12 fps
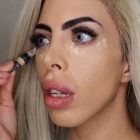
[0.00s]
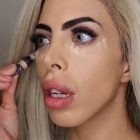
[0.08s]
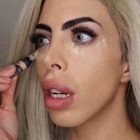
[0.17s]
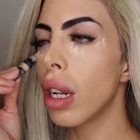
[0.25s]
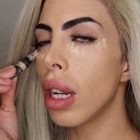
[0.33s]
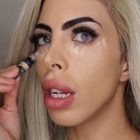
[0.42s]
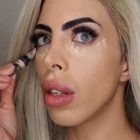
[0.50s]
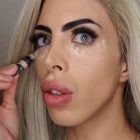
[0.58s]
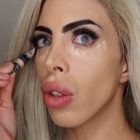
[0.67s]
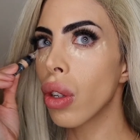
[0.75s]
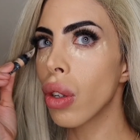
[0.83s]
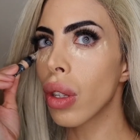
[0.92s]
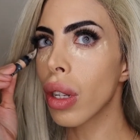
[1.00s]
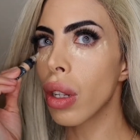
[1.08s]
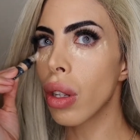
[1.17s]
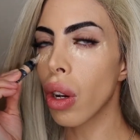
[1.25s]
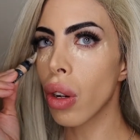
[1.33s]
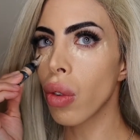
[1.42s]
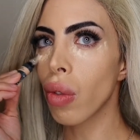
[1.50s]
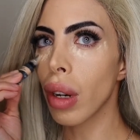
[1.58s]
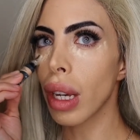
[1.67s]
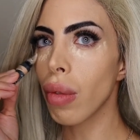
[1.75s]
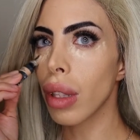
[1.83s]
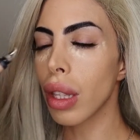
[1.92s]
a little goes a long
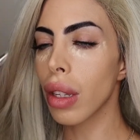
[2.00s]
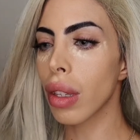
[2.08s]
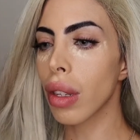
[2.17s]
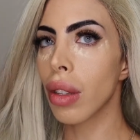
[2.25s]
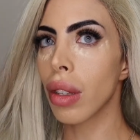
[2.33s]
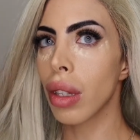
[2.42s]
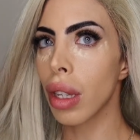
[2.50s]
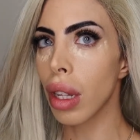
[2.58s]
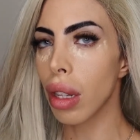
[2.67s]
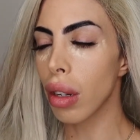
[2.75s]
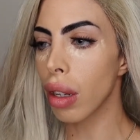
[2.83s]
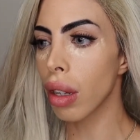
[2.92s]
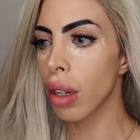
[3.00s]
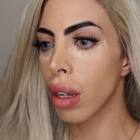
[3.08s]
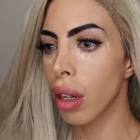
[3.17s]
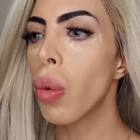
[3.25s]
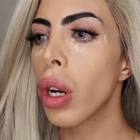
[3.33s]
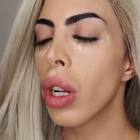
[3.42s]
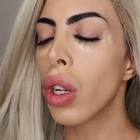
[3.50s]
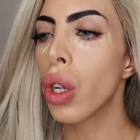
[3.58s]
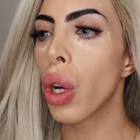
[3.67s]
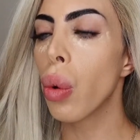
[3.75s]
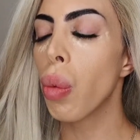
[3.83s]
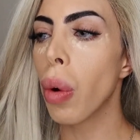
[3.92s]
way with this concealer. If you want to
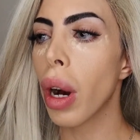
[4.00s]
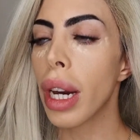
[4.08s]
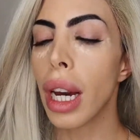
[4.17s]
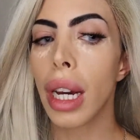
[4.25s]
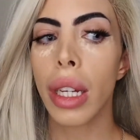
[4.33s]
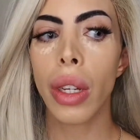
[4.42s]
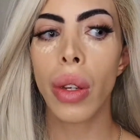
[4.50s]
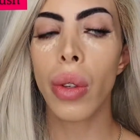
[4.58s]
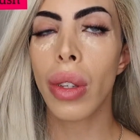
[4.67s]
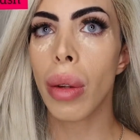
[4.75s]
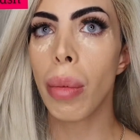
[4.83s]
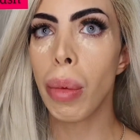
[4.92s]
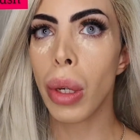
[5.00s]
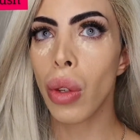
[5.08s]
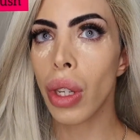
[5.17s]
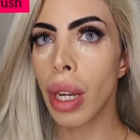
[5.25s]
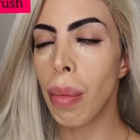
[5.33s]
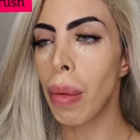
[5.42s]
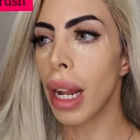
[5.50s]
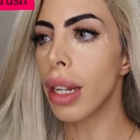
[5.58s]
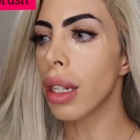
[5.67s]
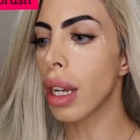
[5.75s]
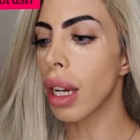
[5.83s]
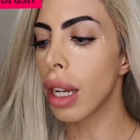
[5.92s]
know why I used a beauty
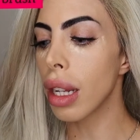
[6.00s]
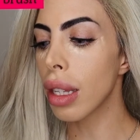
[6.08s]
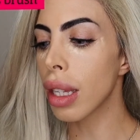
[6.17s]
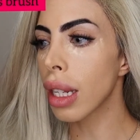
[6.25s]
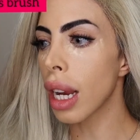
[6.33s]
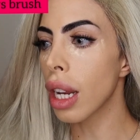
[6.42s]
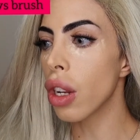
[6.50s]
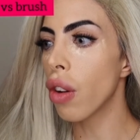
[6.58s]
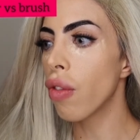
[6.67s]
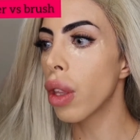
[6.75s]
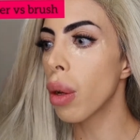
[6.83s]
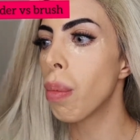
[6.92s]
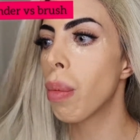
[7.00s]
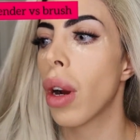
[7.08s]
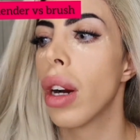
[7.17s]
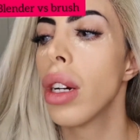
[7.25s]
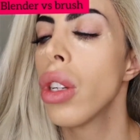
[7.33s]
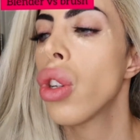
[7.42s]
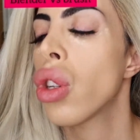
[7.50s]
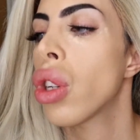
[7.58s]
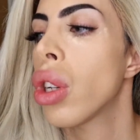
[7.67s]
blender instead of the brush,